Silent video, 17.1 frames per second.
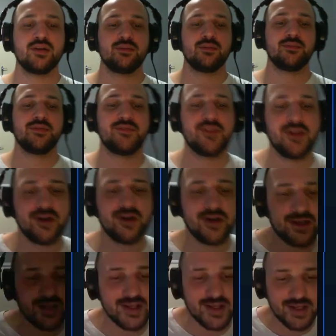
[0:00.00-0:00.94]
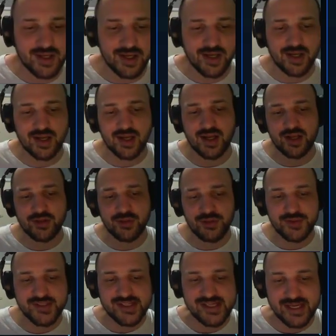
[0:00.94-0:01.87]
We've got uh,
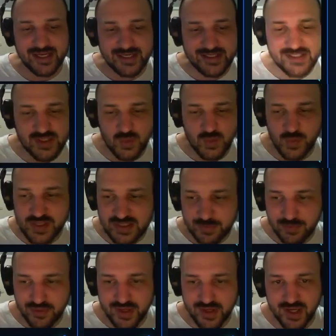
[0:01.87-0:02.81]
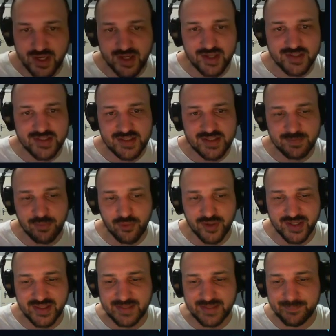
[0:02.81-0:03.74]
UCA Swiss Boy
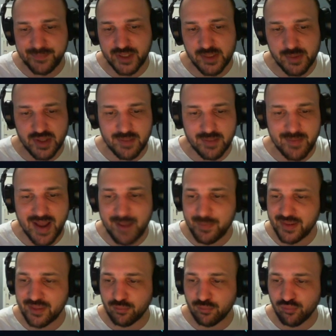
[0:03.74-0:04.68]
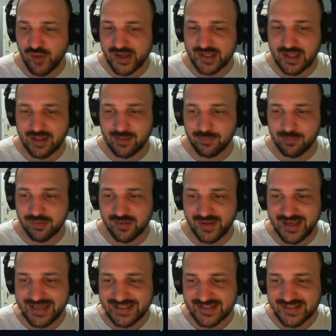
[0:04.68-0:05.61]
spawning in the bottom of the map in the red color
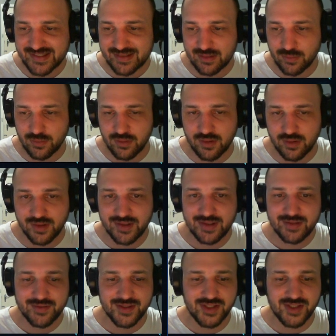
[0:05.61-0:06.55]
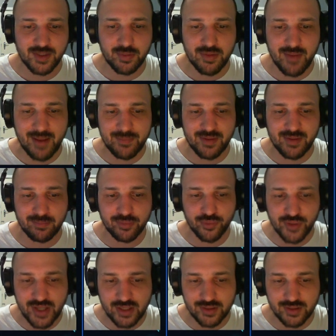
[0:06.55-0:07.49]
playing is Thor. The top of the map in the blue
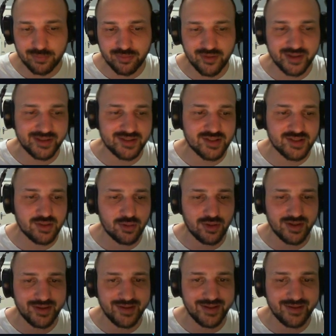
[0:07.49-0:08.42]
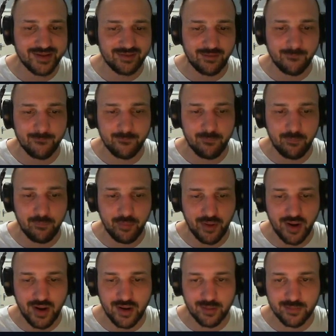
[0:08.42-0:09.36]
color playing is Thor is
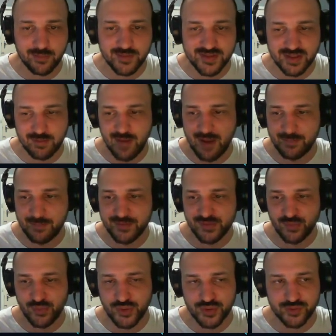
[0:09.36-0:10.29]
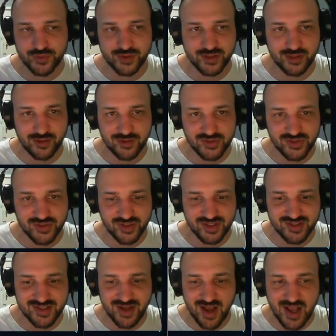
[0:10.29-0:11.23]
Bubez. The map is Watering Hole. So these
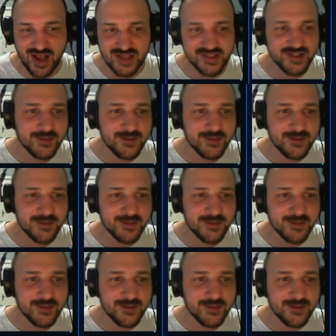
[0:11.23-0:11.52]
guys